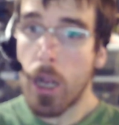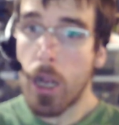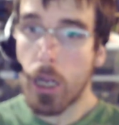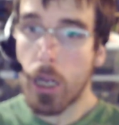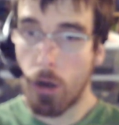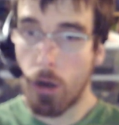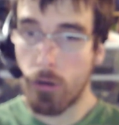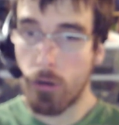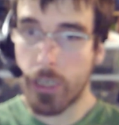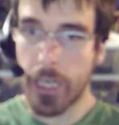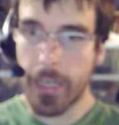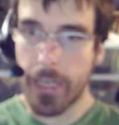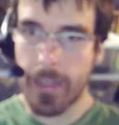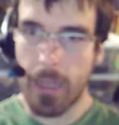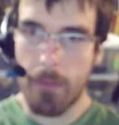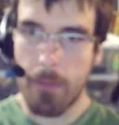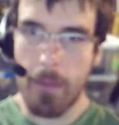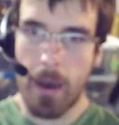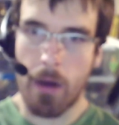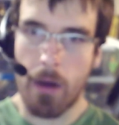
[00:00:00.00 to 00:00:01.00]
Go check
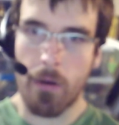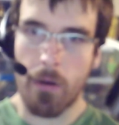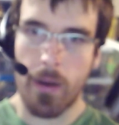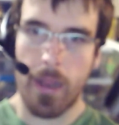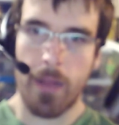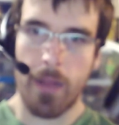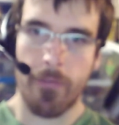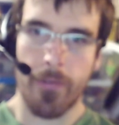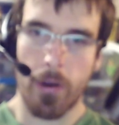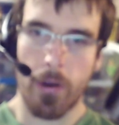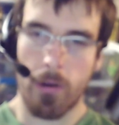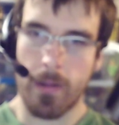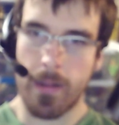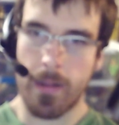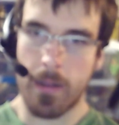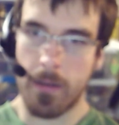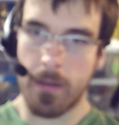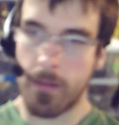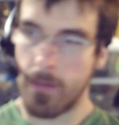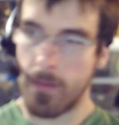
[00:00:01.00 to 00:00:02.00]
them out if you're in
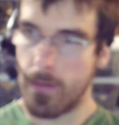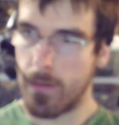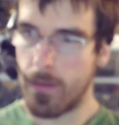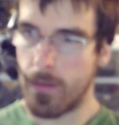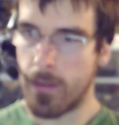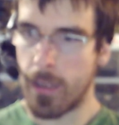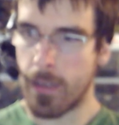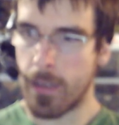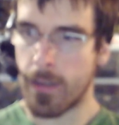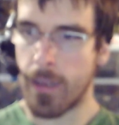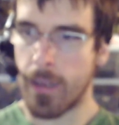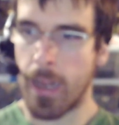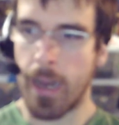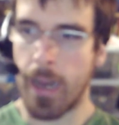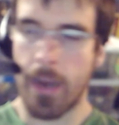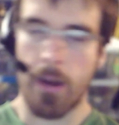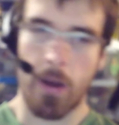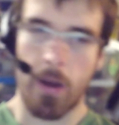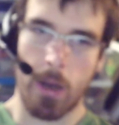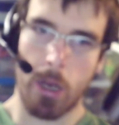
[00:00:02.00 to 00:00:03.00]
the Cincinnati
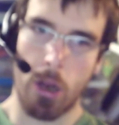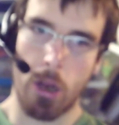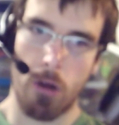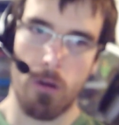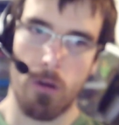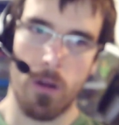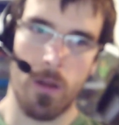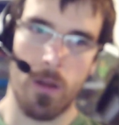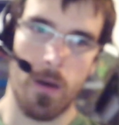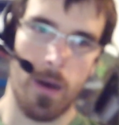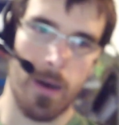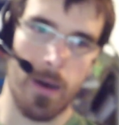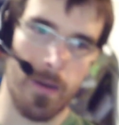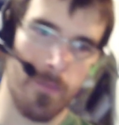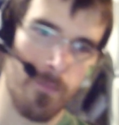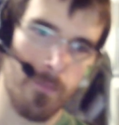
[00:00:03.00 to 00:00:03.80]
area. Go to